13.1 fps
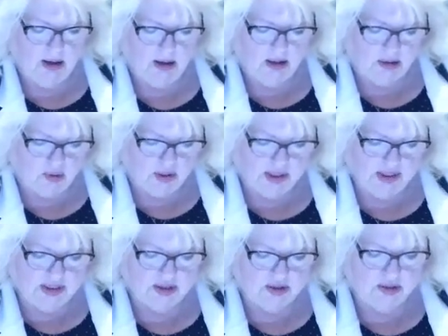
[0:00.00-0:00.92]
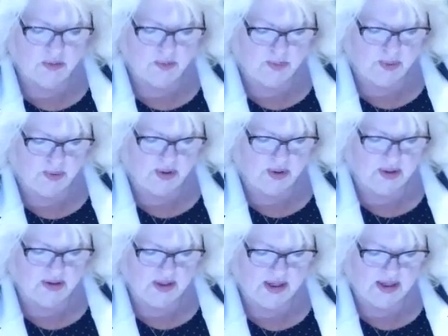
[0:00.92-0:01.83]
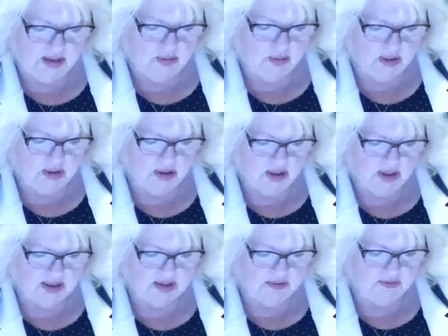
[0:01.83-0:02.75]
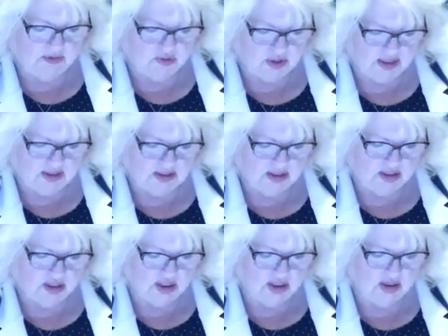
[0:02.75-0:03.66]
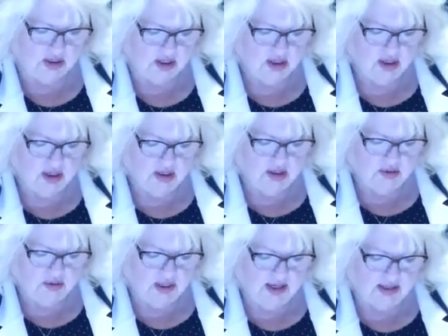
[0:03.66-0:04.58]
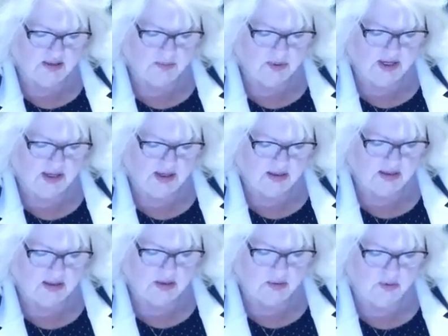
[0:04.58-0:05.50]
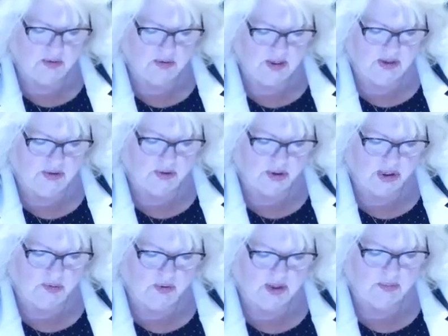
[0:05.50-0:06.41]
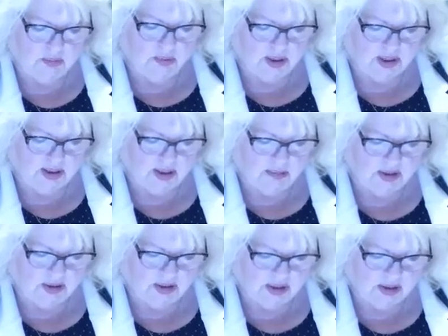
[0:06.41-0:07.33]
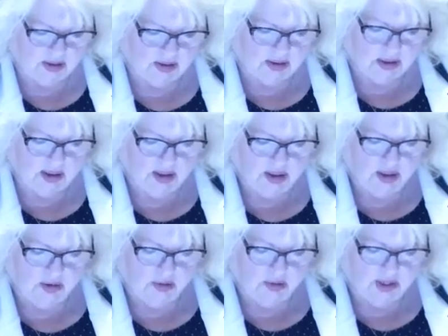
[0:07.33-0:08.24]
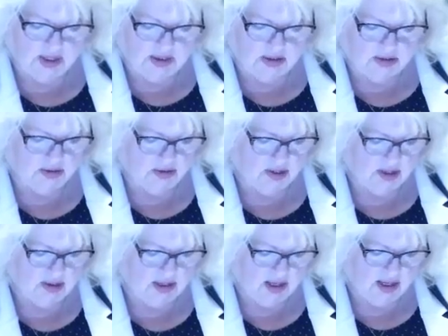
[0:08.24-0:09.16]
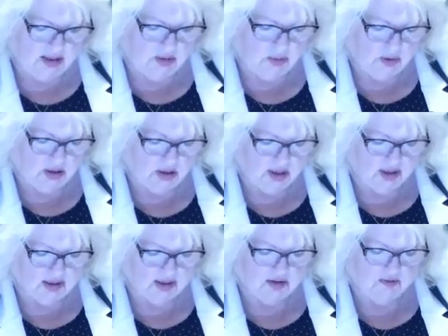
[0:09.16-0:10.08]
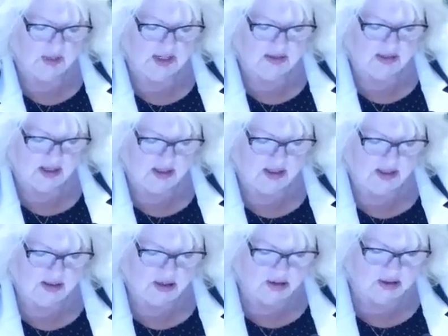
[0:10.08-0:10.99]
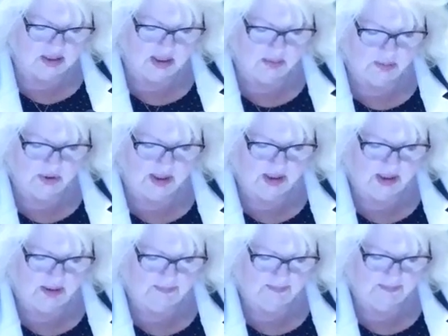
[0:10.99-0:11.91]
According to the report, the annual cost of the transitioning to the SPS would be 31.9 million, greater than the annual cost of maintaining the RCMP.